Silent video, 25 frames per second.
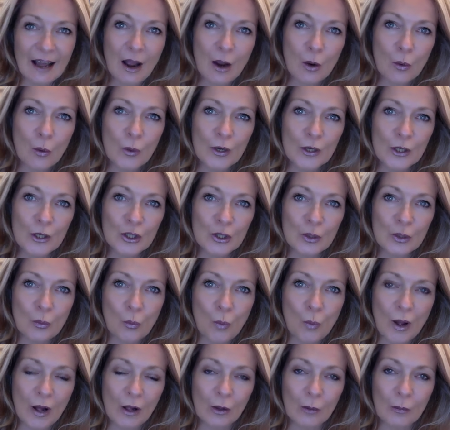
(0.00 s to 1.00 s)
I wish
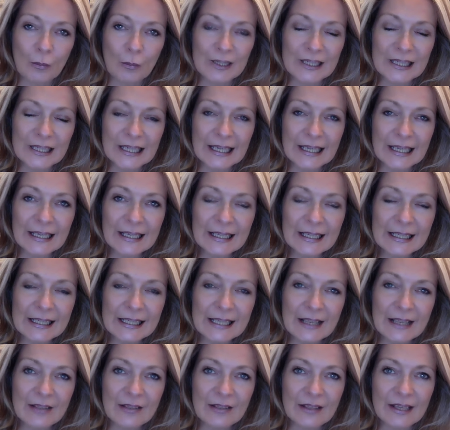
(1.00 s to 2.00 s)
them well, but is
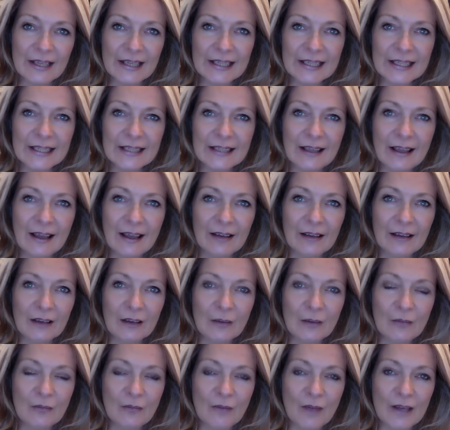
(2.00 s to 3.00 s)
this an
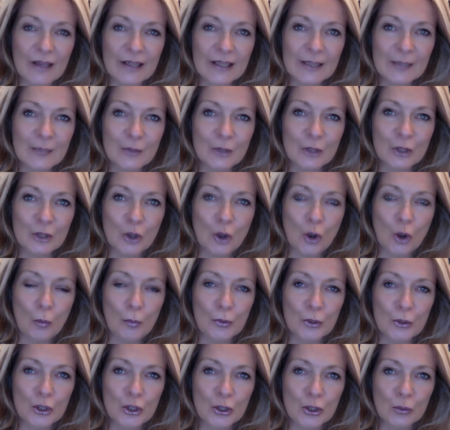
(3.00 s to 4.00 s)
investment
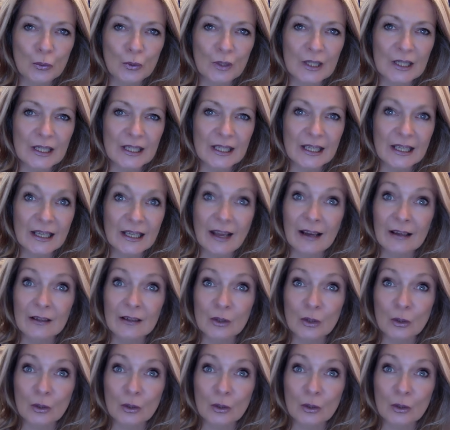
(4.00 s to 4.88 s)
opportunity at